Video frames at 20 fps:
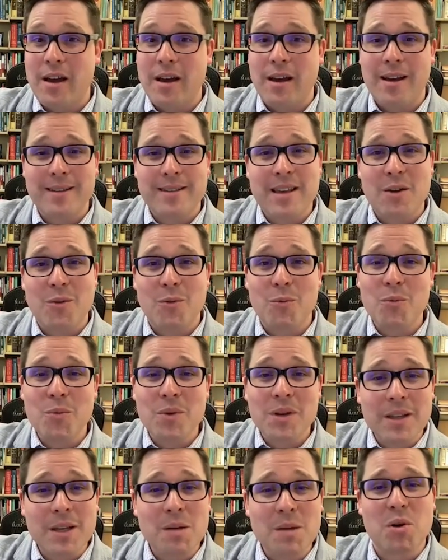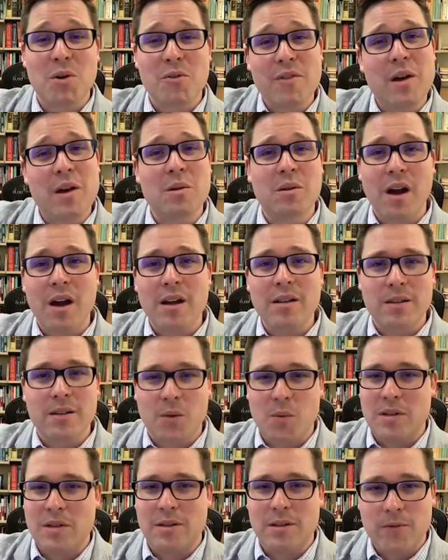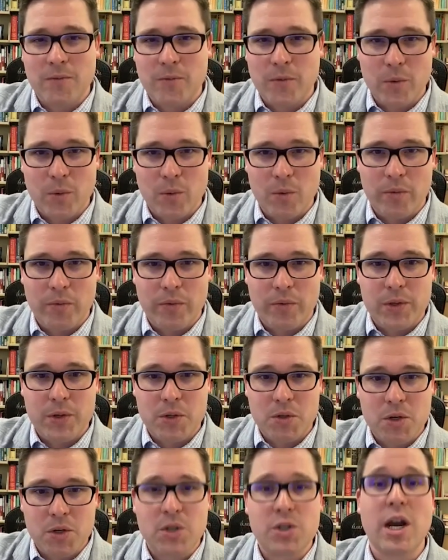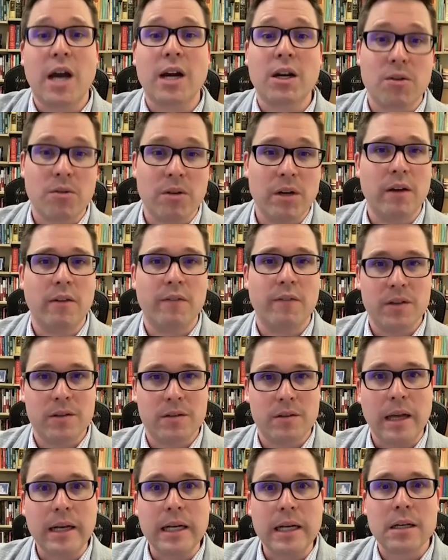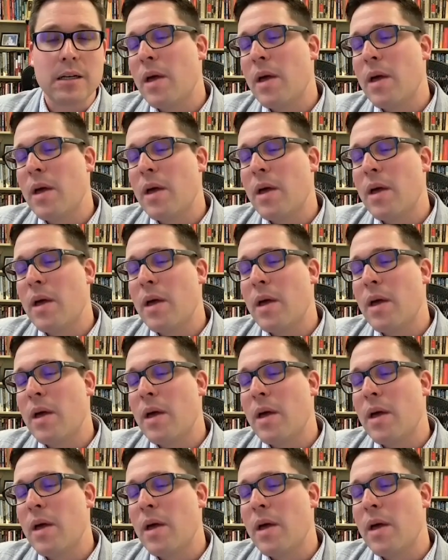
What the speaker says: has had really profound consequences for the trajectory of the Senate.